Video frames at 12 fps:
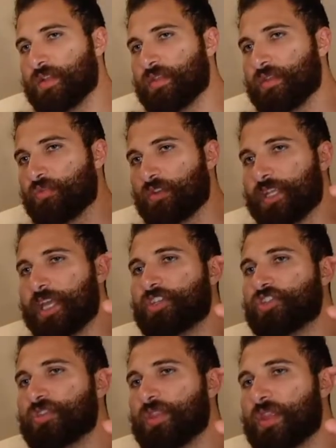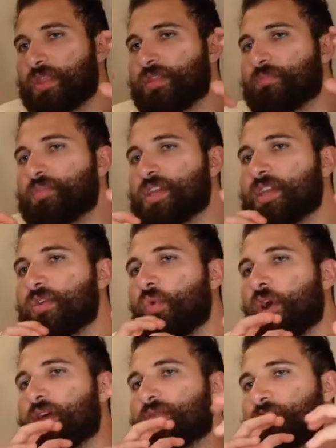The relation being
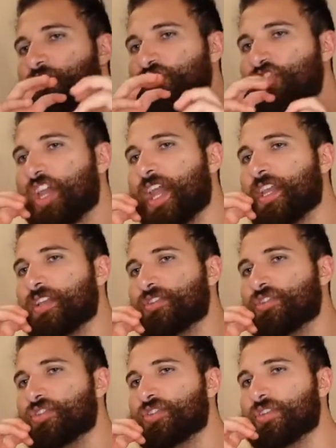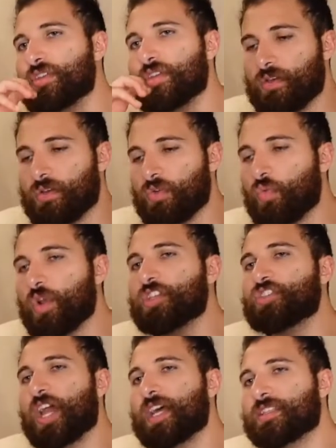one of exchange,
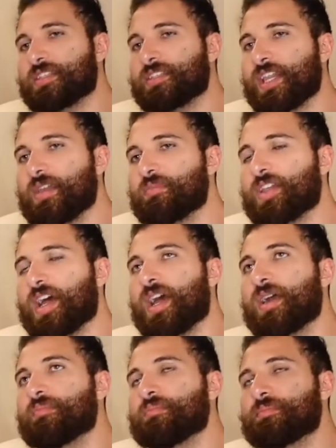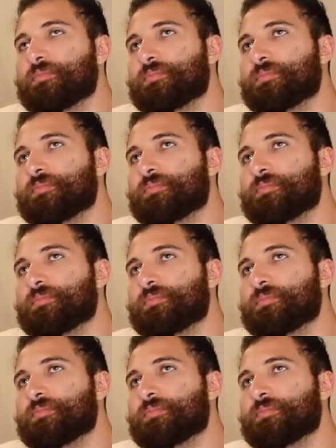which at the same time